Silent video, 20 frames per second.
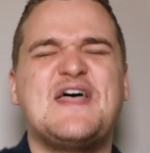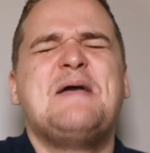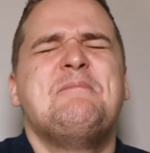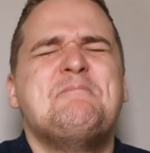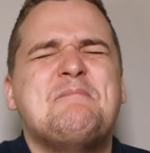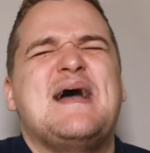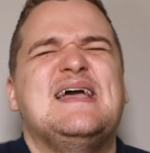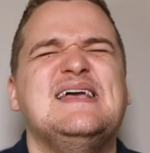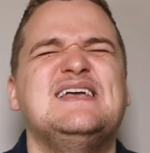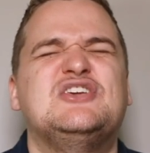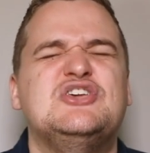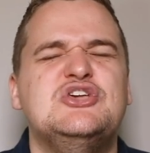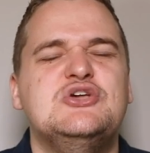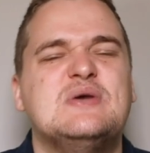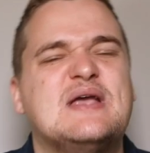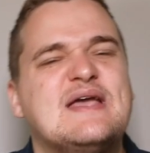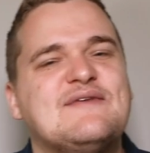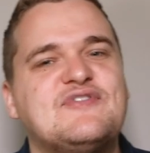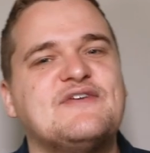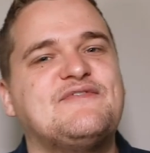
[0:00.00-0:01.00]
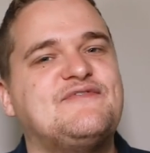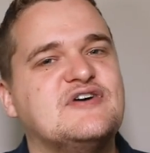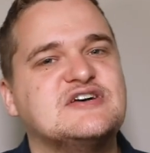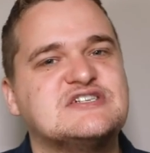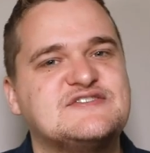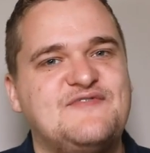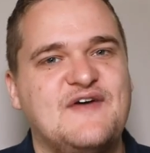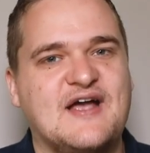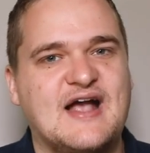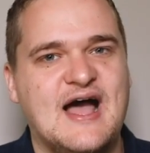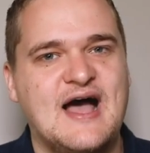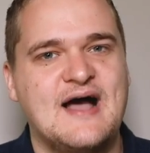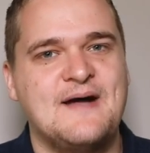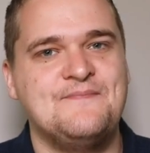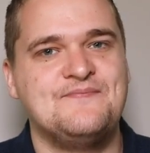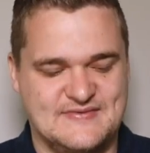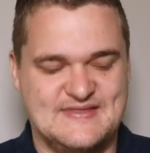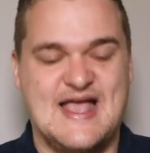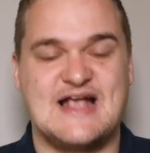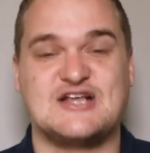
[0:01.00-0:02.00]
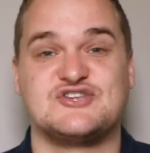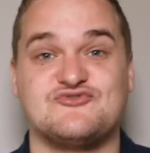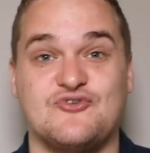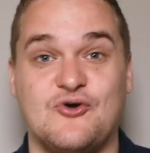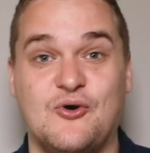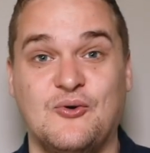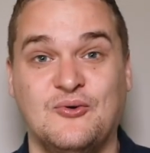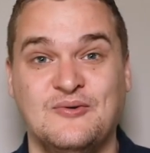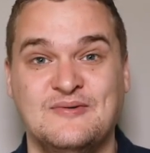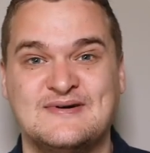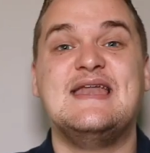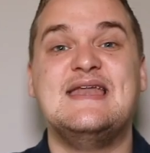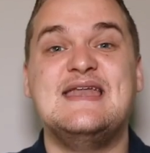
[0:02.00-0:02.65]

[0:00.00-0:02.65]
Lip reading: they make you give the first figure, next rule,